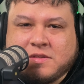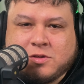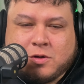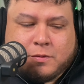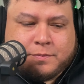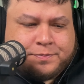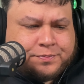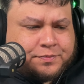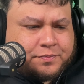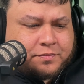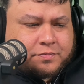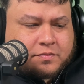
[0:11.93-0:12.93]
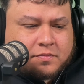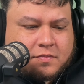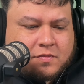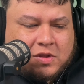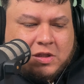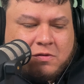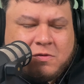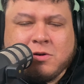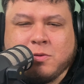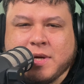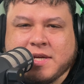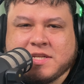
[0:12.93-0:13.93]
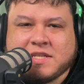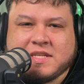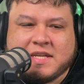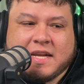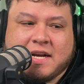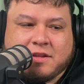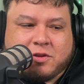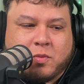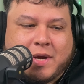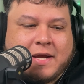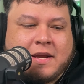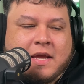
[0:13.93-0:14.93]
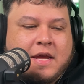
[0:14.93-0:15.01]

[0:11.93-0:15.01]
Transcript: So real quick, just to get it out the way,